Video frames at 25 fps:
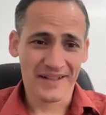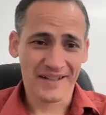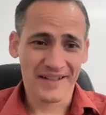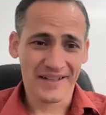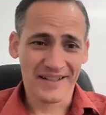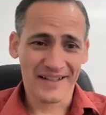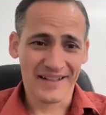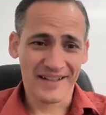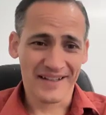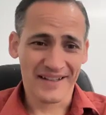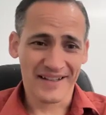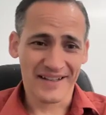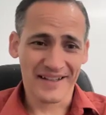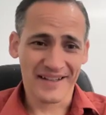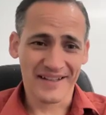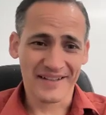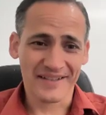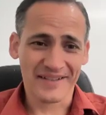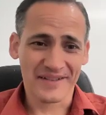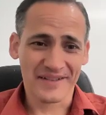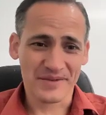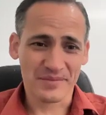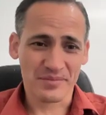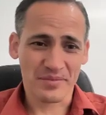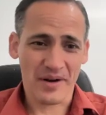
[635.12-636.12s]

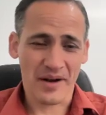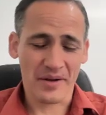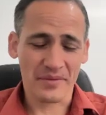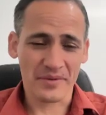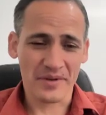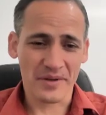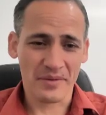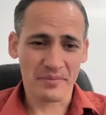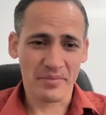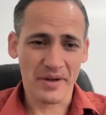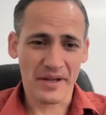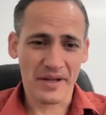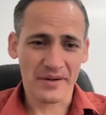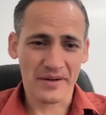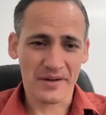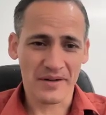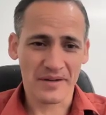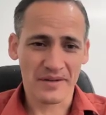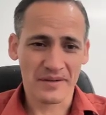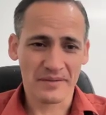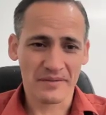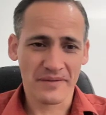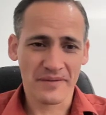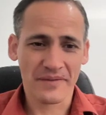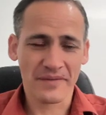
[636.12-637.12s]
There's probably a
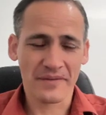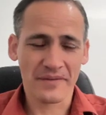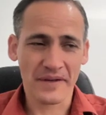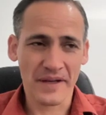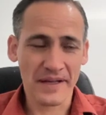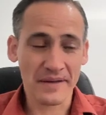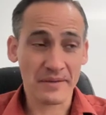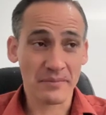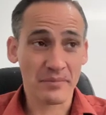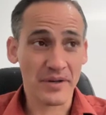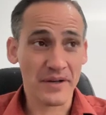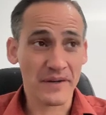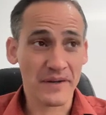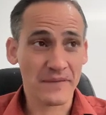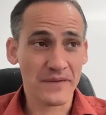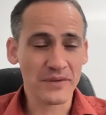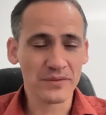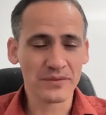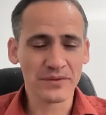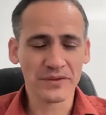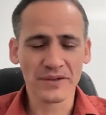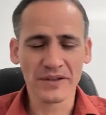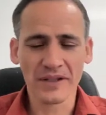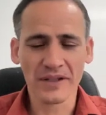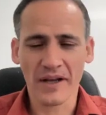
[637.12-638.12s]
better fit. But if
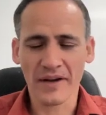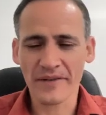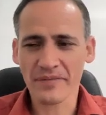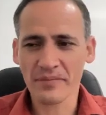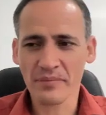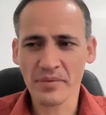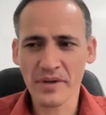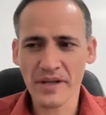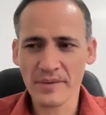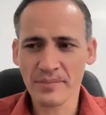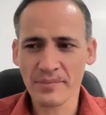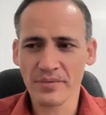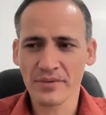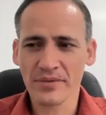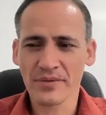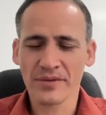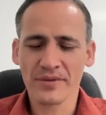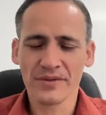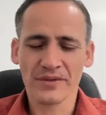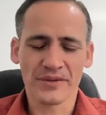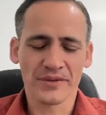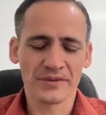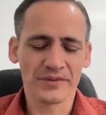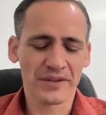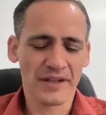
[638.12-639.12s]
you love
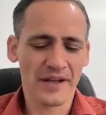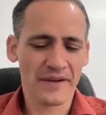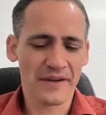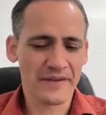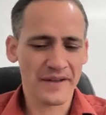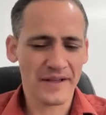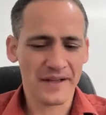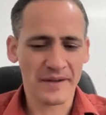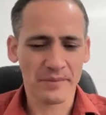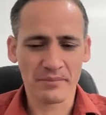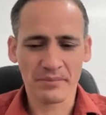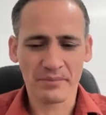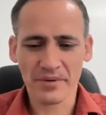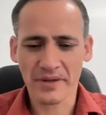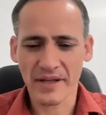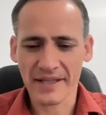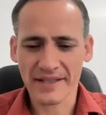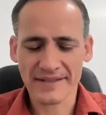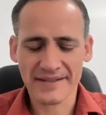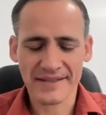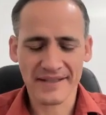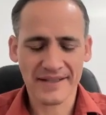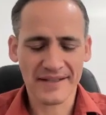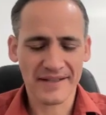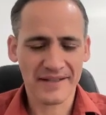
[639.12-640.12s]
people, you love the
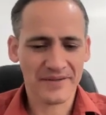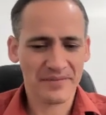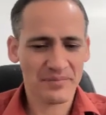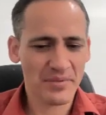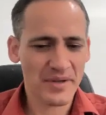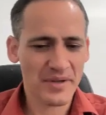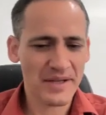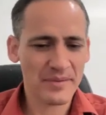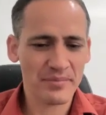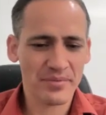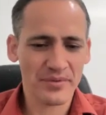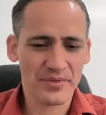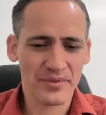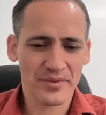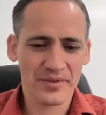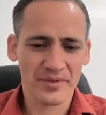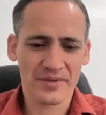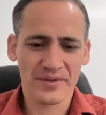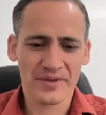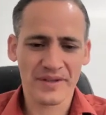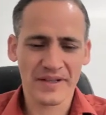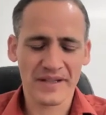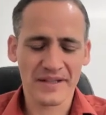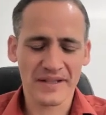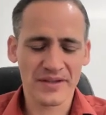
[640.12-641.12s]
complexity of
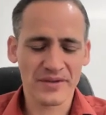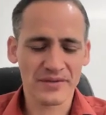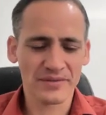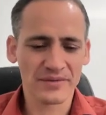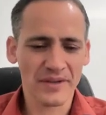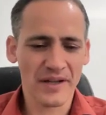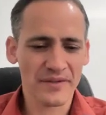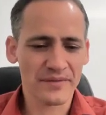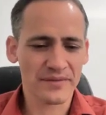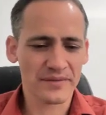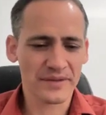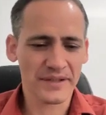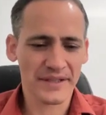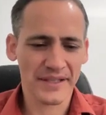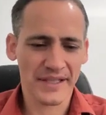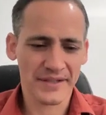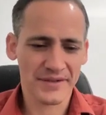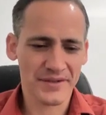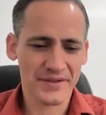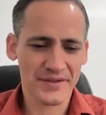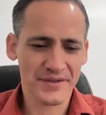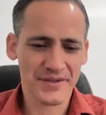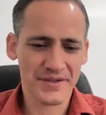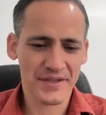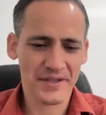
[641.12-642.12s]
people, and you love
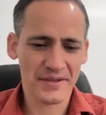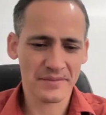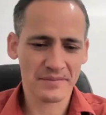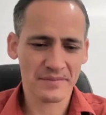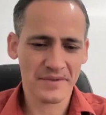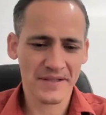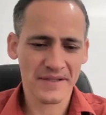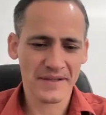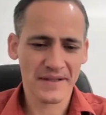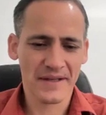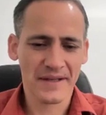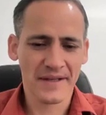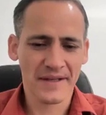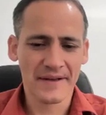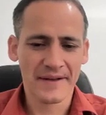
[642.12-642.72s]
relationships,